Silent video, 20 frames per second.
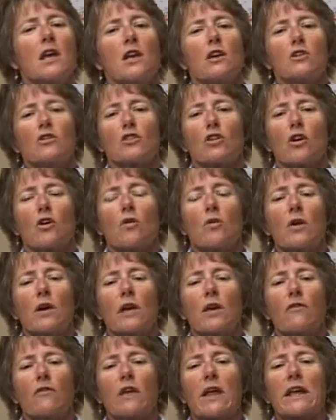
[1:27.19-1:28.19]
So
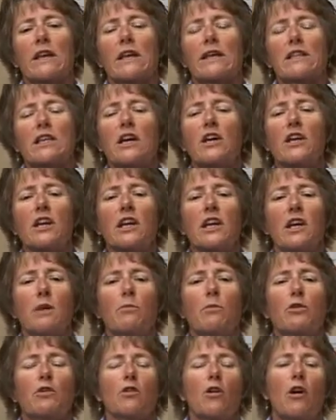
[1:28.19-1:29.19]
if they tell you to
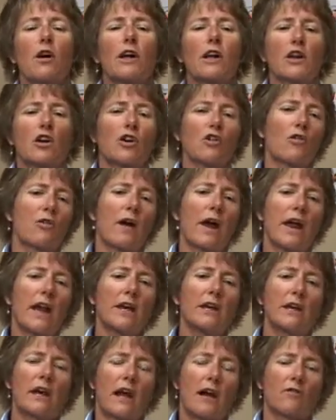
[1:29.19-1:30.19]
keep your dog in a
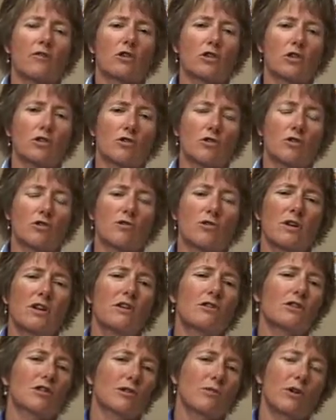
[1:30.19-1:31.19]
crate after surgery,
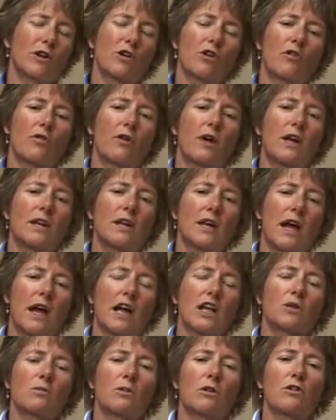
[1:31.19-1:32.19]
usually we don't crate
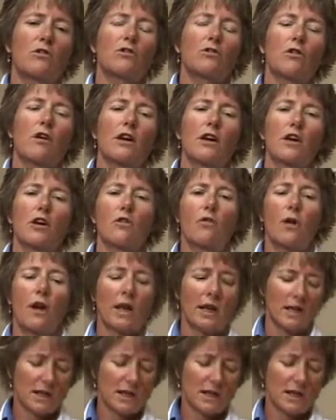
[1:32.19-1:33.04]
cats, but your dog in a crate.